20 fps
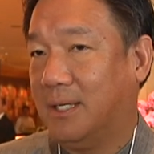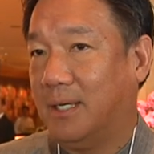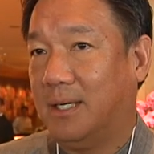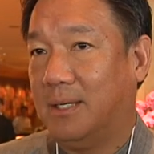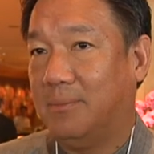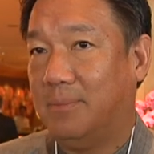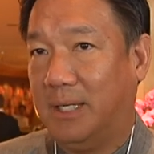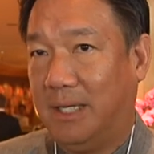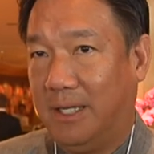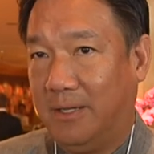
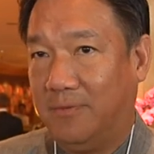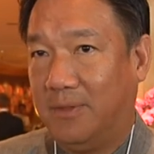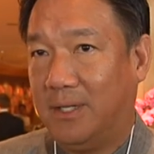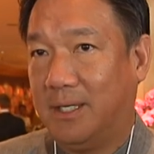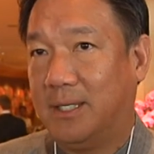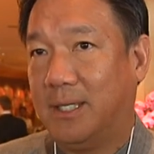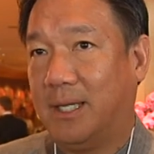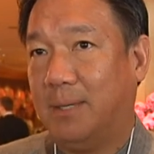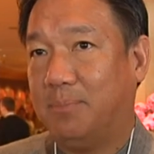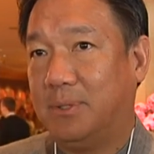I believe
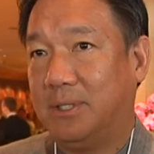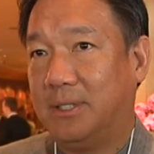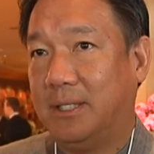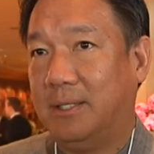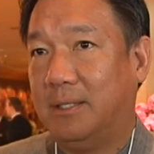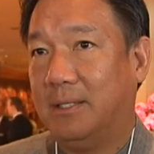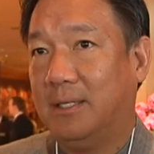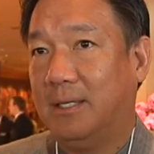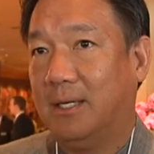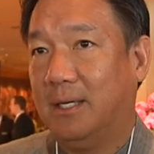that
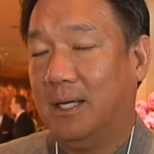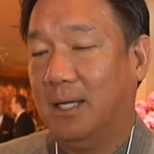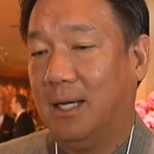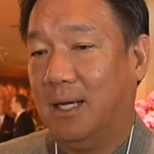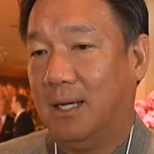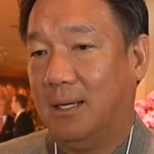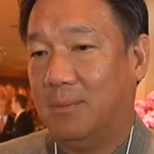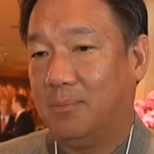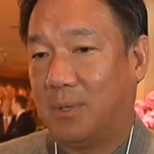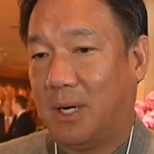Deputy
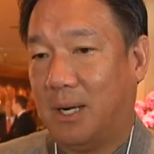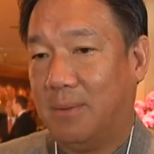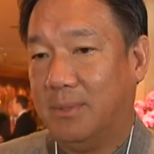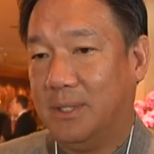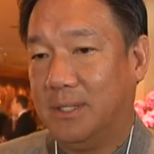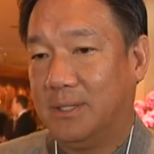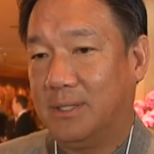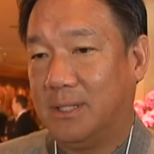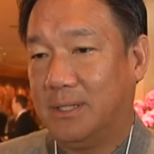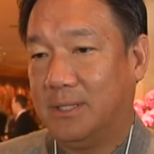Prime
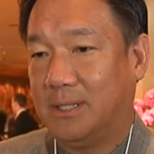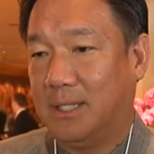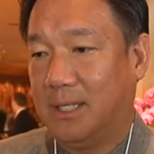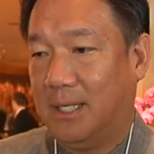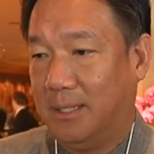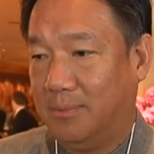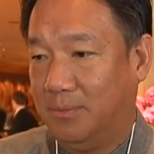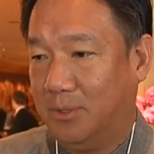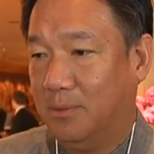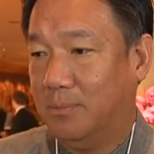Minister
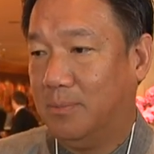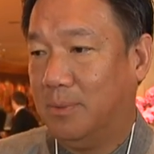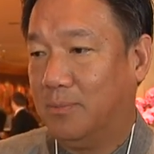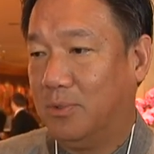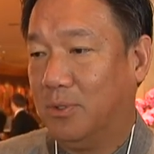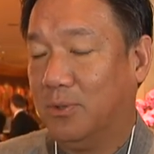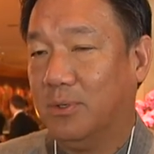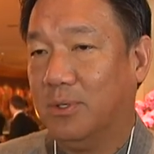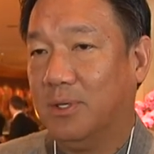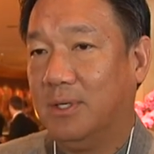Cherlem
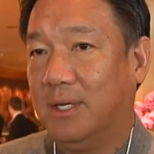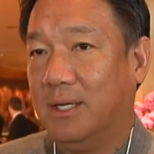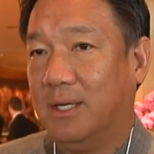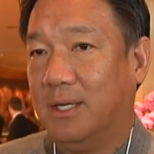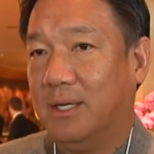Yubamrung